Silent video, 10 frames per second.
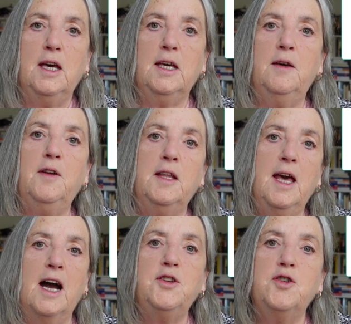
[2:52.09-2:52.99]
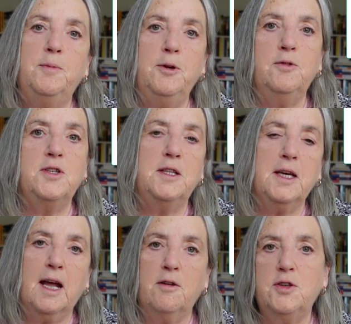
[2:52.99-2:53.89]
giving the attributes and the
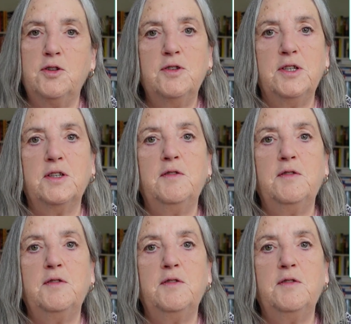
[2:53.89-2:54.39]
characteristics